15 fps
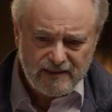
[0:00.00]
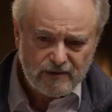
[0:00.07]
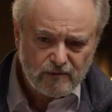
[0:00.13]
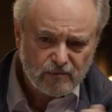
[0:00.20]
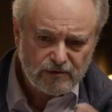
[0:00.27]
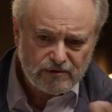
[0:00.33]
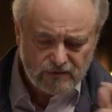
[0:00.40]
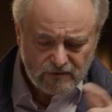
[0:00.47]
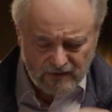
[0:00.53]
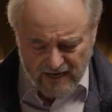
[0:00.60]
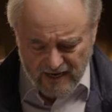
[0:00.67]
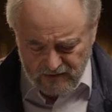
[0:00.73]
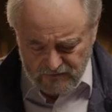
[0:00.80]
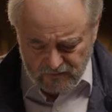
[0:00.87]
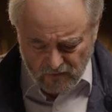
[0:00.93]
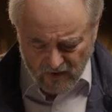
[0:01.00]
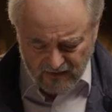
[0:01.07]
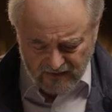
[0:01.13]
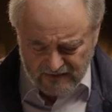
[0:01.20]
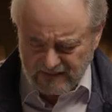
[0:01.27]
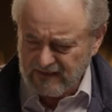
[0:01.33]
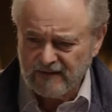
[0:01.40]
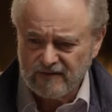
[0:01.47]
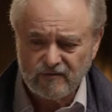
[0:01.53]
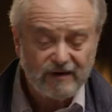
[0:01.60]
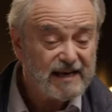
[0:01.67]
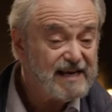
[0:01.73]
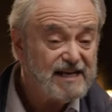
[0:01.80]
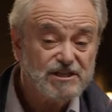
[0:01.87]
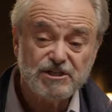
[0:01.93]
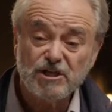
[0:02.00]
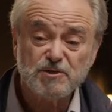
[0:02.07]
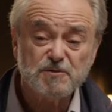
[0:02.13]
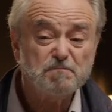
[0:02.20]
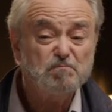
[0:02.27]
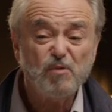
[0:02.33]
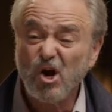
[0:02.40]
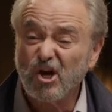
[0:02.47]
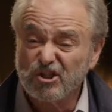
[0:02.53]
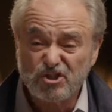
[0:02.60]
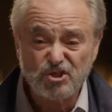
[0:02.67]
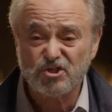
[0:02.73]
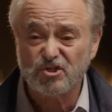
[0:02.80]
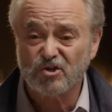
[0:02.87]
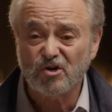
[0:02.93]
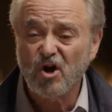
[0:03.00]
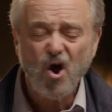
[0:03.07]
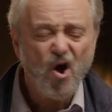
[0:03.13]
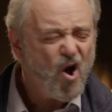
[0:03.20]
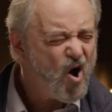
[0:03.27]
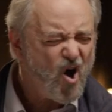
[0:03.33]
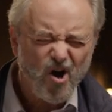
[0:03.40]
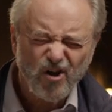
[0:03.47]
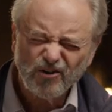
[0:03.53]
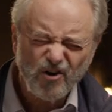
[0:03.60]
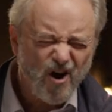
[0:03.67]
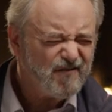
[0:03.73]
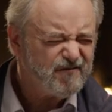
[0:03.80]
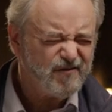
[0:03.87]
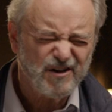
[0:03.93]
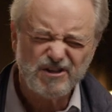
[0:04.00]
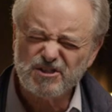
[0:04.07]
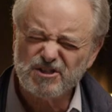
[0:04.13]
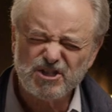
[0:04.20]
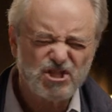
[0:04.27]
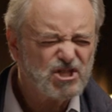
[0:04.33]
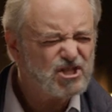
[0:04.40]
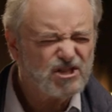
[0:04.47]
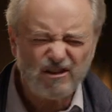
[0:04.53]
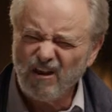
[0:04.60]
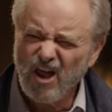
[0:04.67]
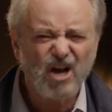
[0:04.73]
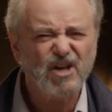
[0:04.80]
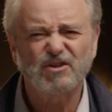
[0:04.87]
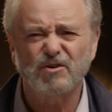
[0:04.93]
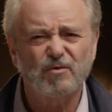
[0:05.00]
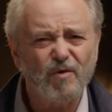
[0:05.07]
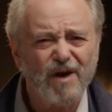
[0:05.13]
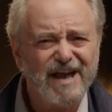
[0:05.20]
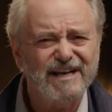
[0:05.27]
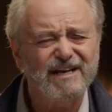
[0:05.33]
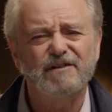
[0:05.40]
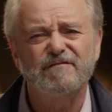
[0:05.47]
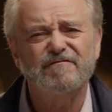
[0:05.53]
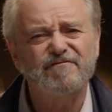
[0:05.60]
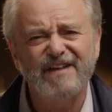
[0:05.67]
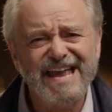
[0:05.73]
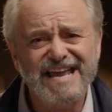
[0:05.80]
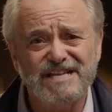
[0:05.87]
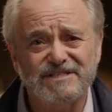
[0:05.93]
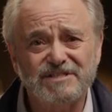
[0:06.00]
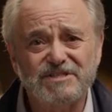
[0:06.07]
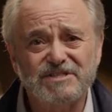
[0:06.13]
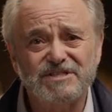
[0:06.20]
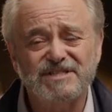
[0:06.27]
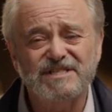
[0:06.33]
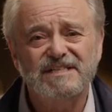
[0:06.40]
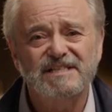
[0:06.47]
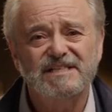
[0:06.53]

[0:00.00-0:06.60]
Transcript: There were two gals walking together. and He just punched her, hauled off, and slugged her right in the face.